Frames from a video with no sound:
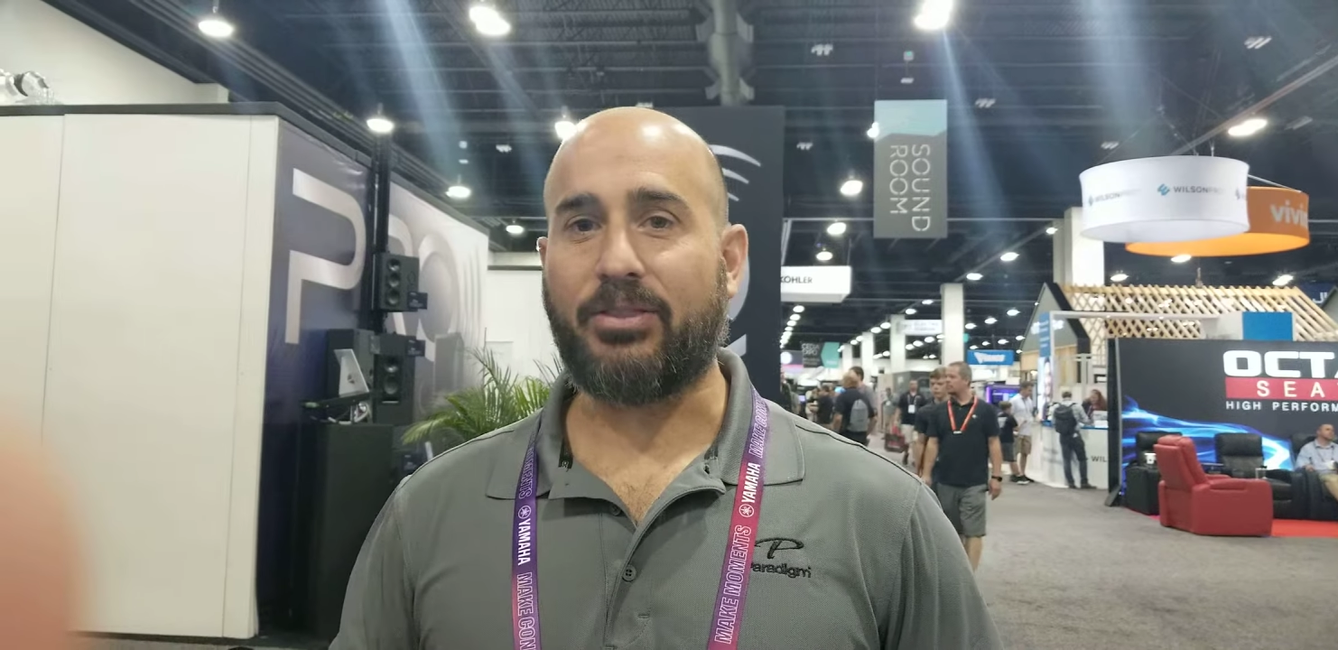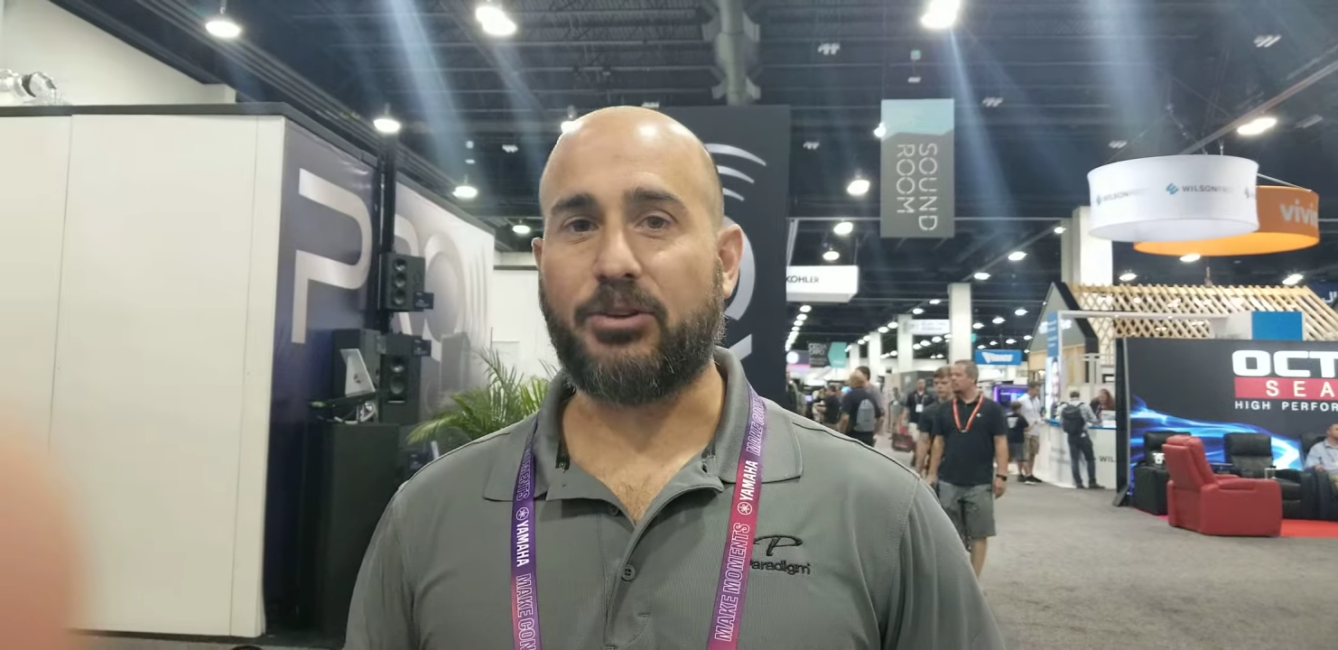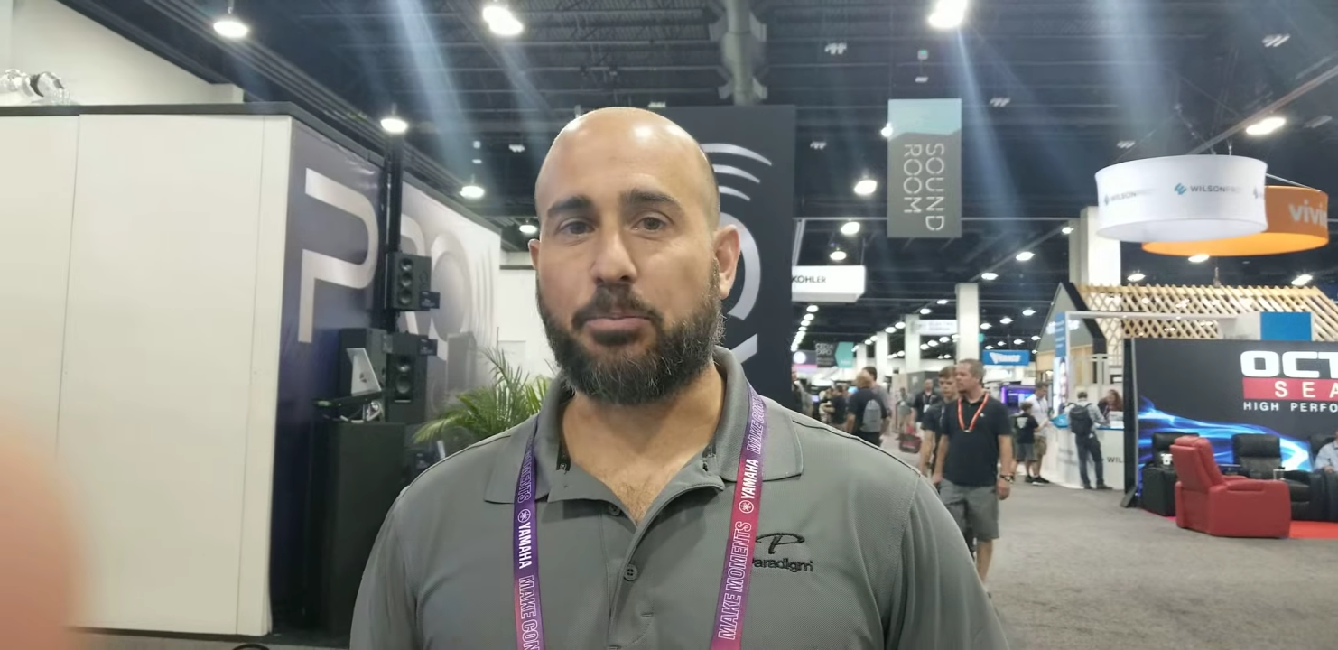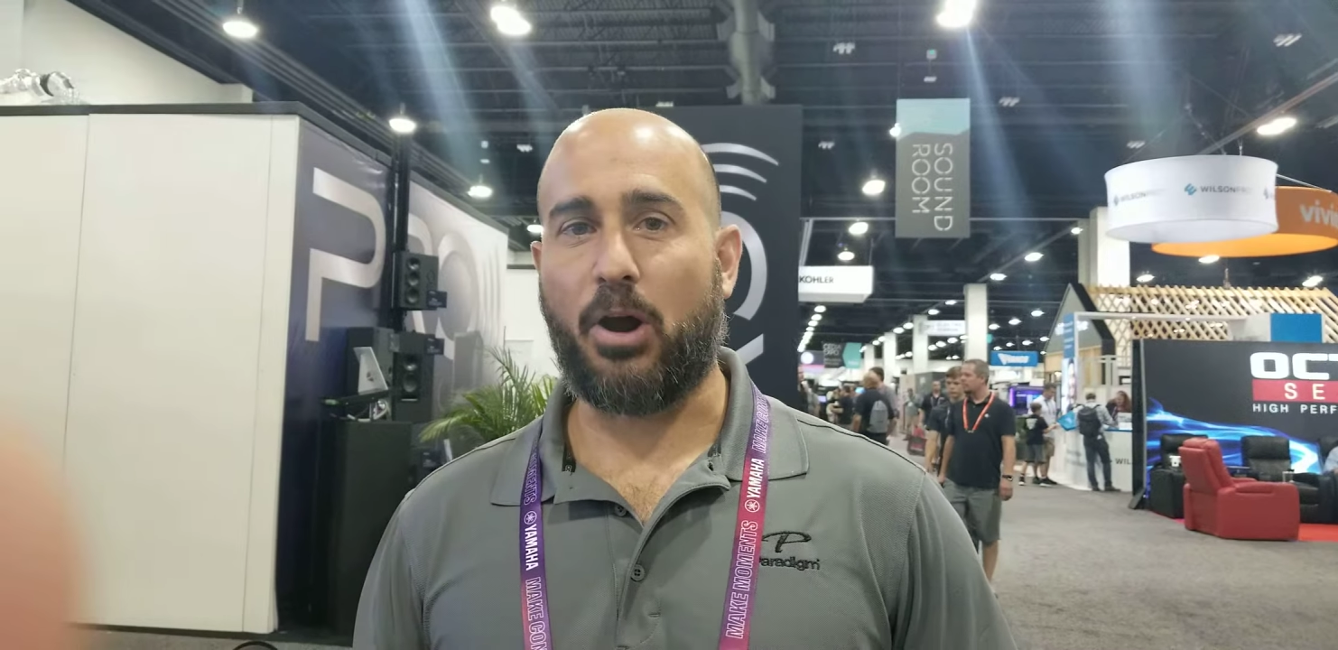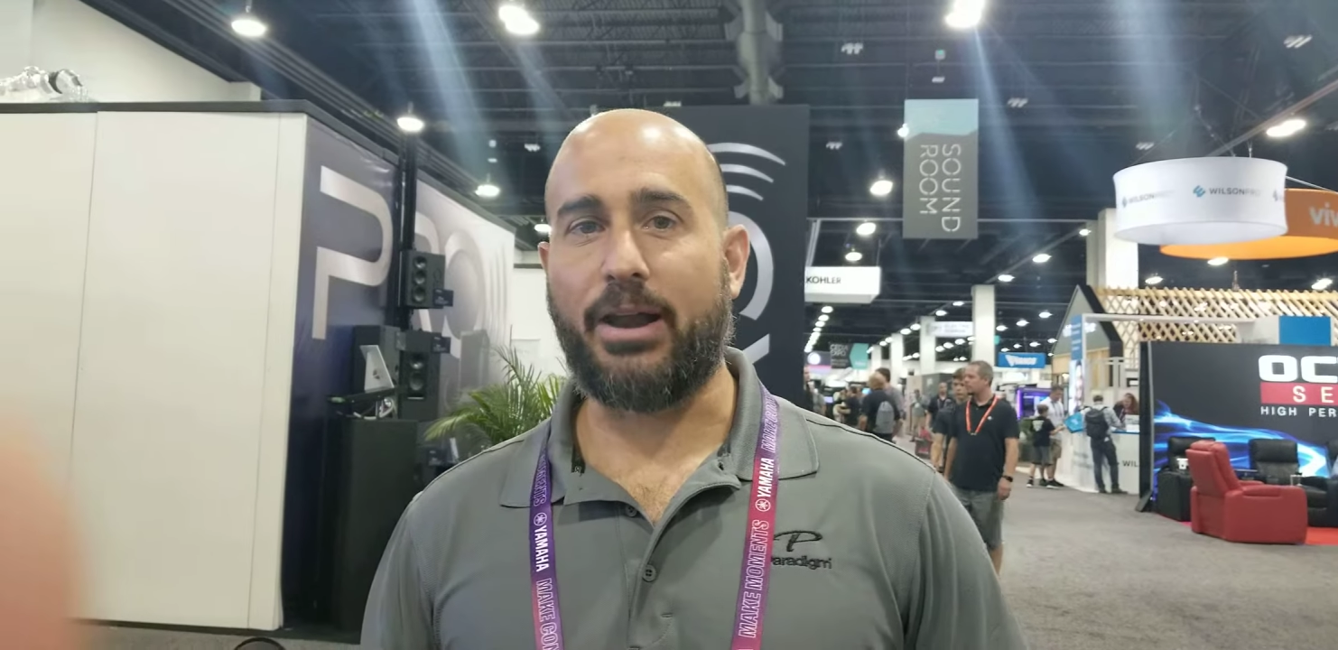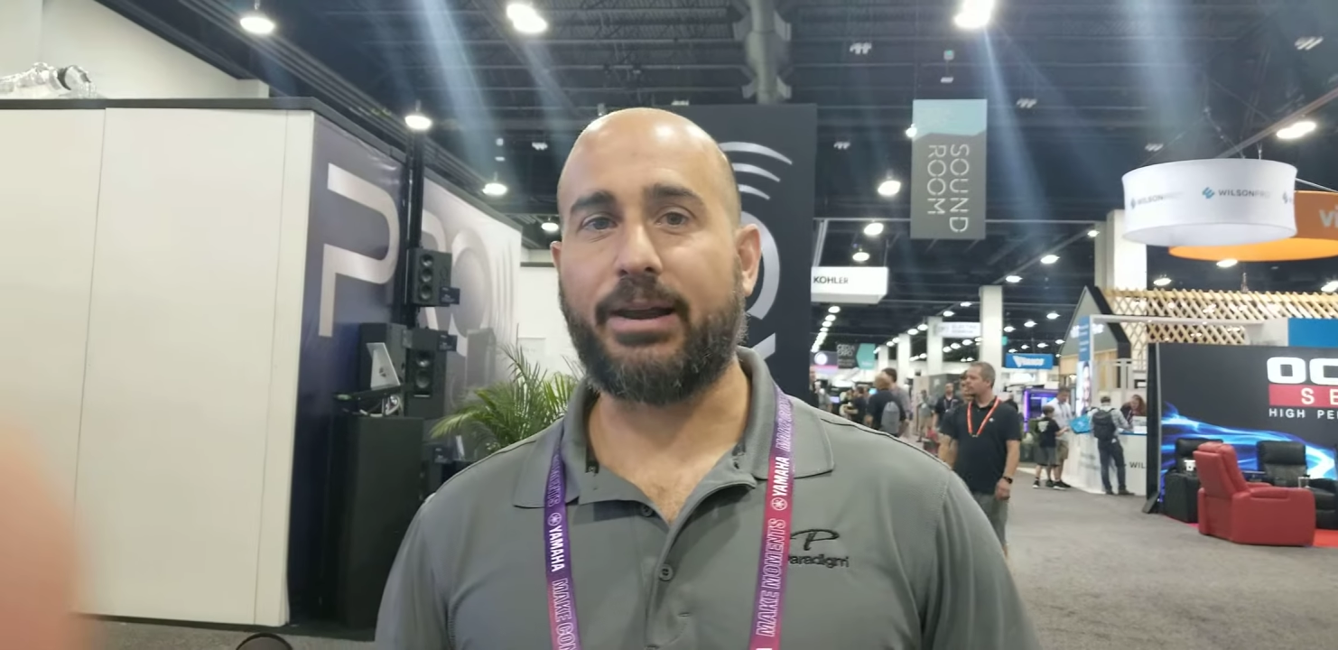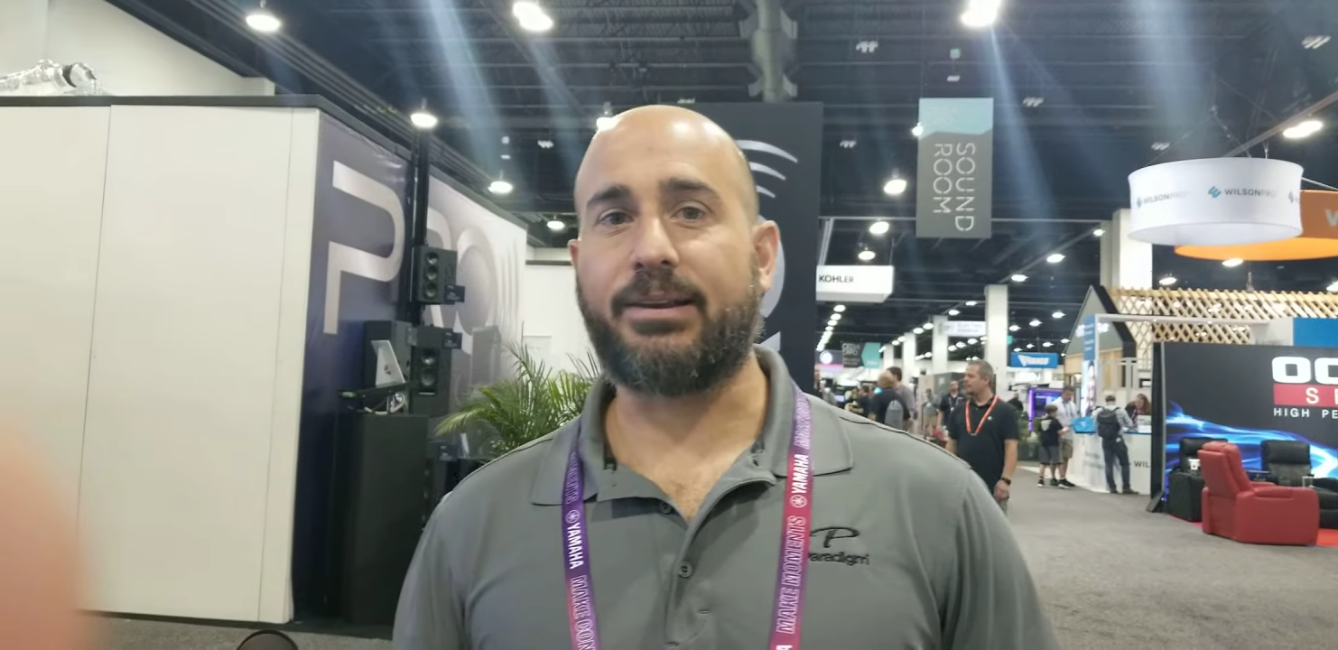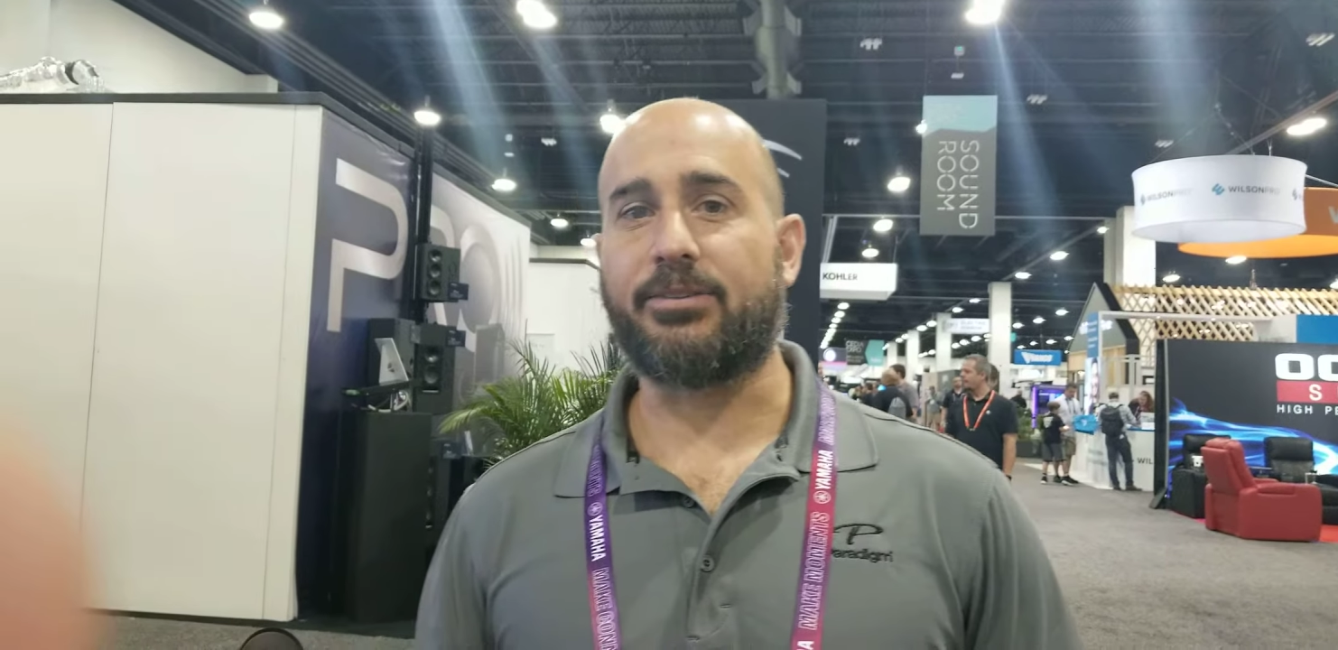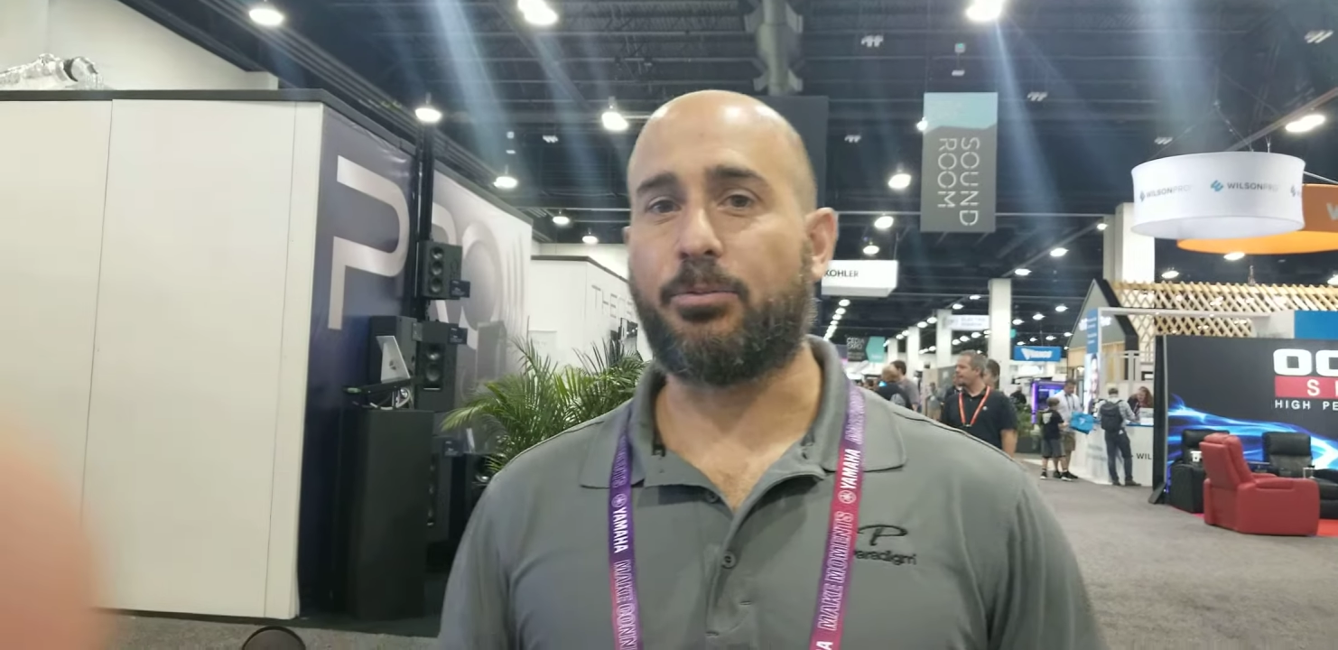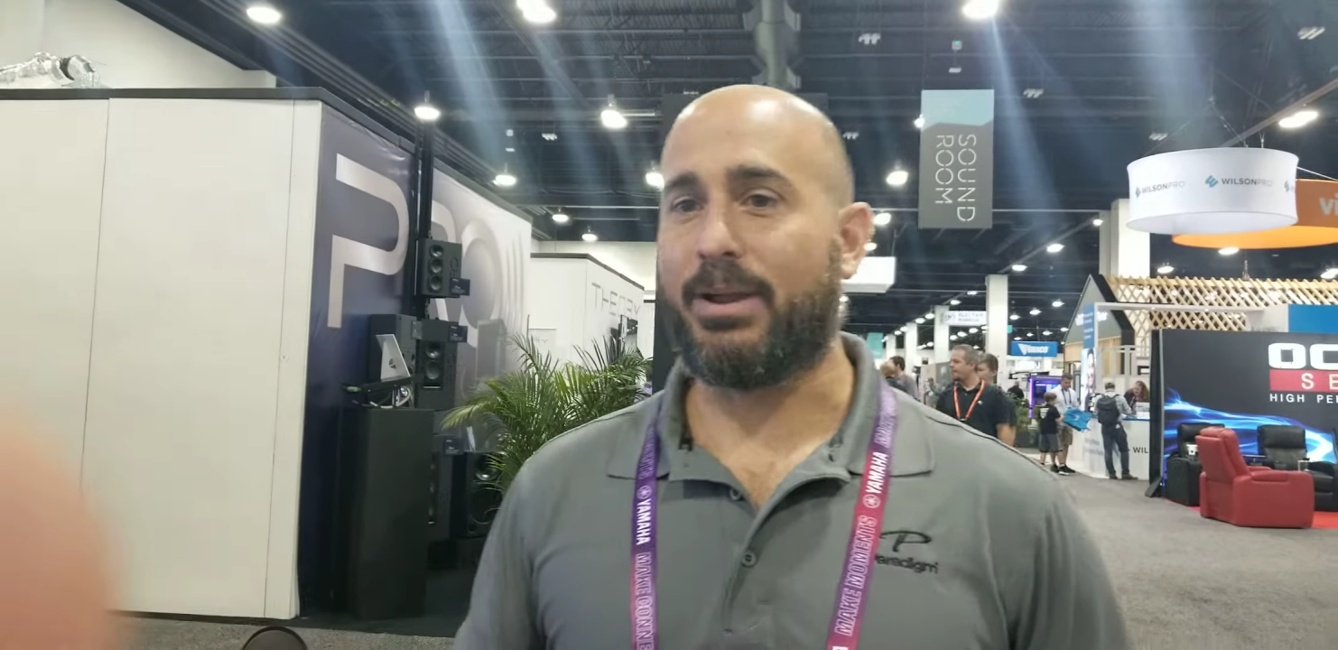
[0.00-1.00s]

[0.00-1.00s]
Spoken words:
this product is we